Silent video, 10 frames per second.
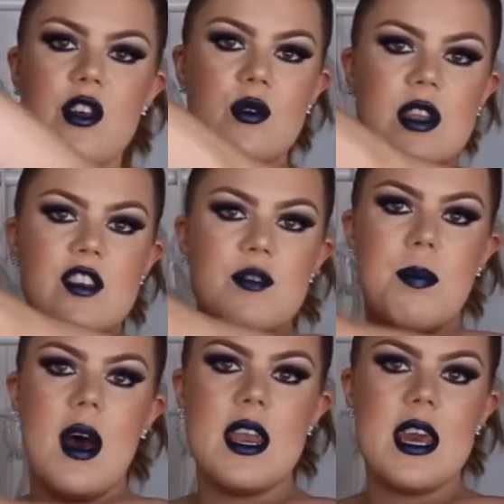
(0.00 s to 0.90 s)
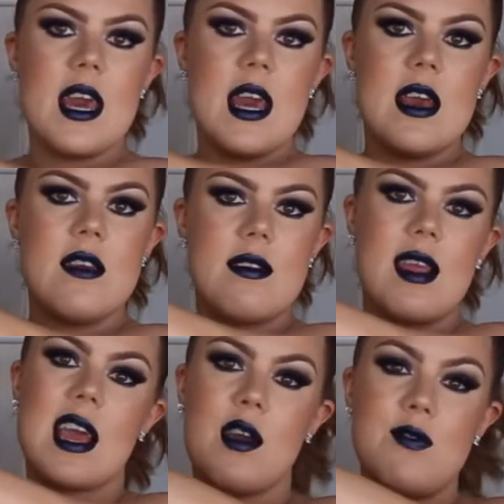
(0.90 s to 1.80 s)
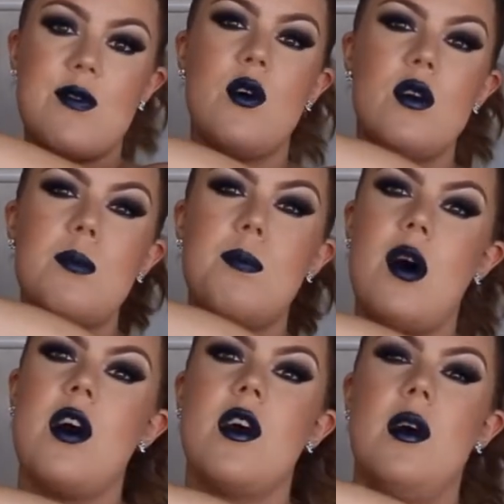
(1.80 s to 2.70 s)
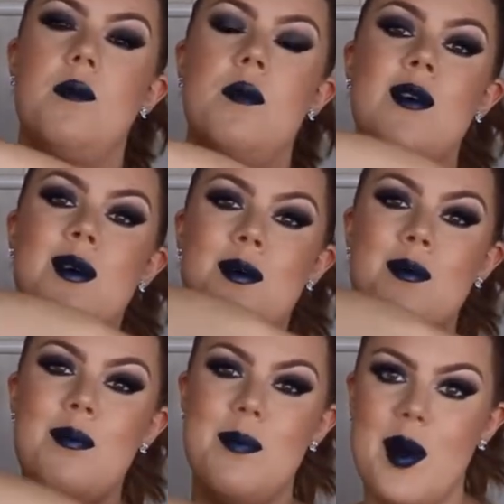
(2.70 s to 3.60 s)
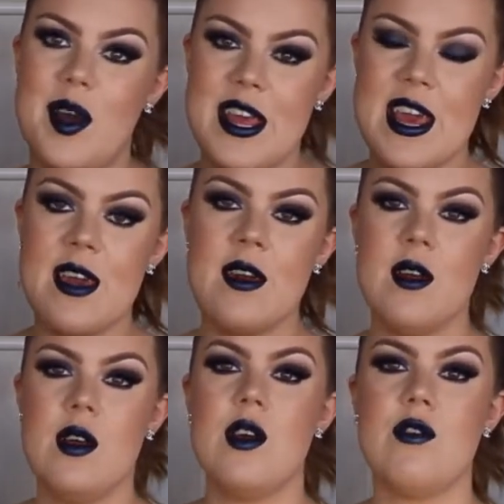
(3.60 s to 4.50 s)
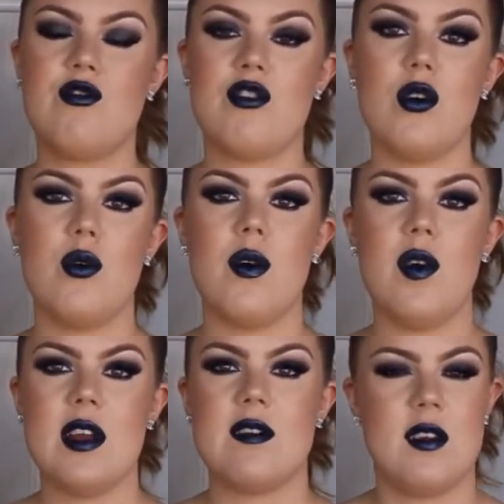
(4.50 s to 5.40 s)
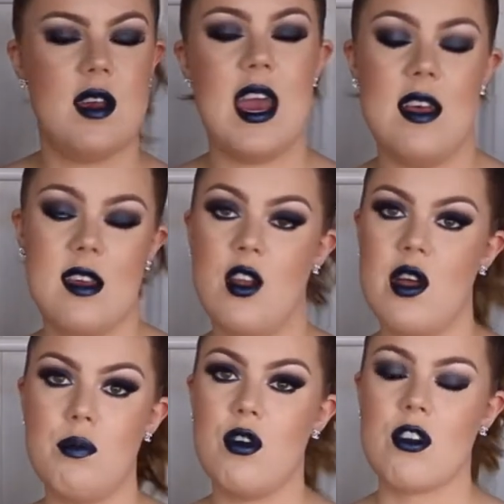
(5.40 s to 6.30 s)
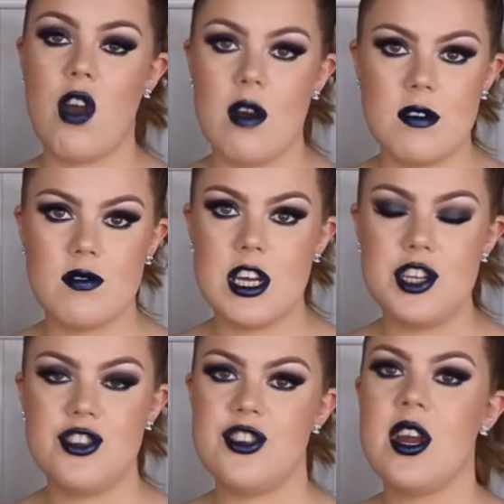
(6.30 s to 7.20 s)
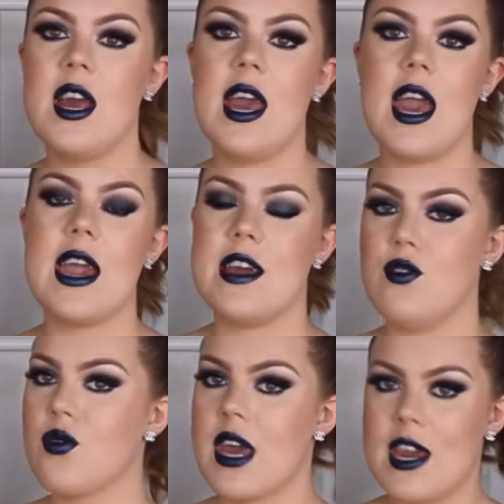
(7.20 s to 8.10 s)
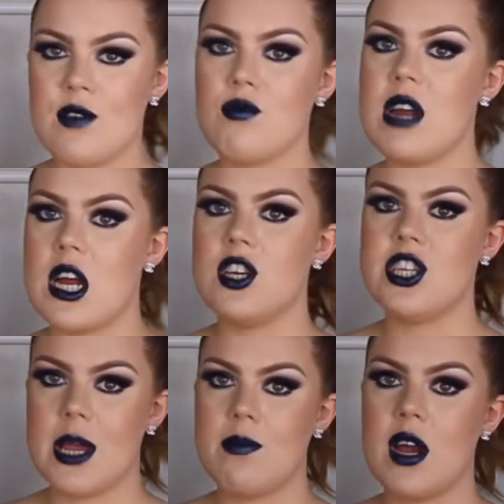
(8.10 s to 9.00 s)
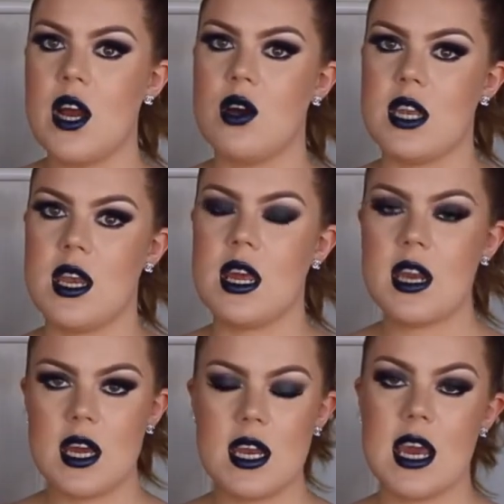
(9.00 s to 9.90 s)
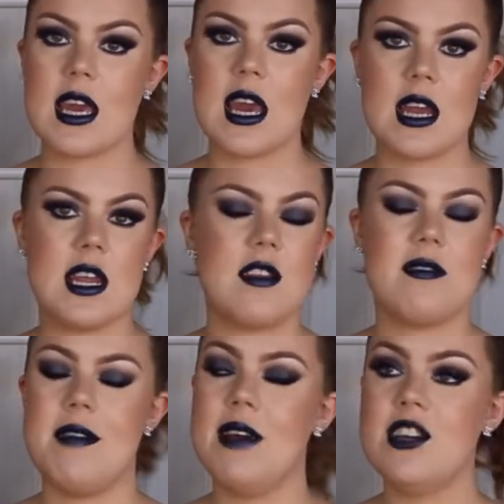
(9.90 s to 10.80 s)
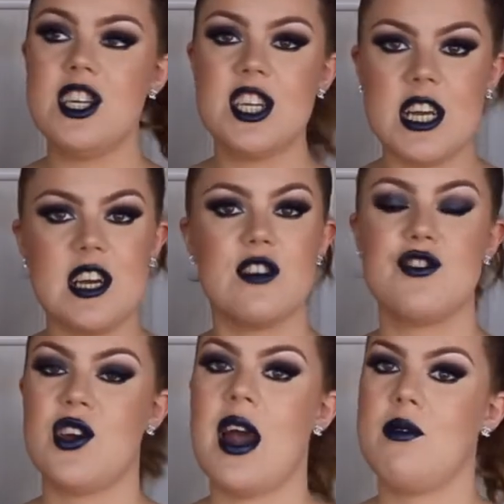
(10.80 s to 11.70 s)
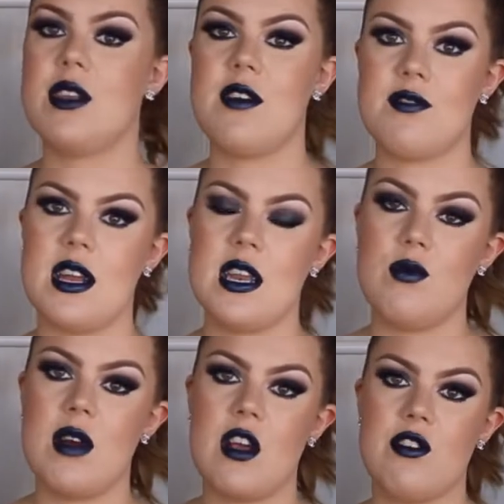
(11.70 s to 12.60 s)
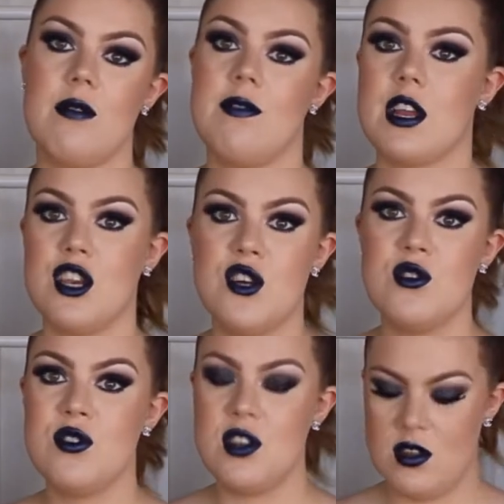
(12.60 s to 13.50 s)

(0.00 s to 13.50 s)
So this body is like a full bottom body, so it has a lot more coverage, and you can wear shapewear underneath it. Again, it's very sheer, so I would definitely wear something nude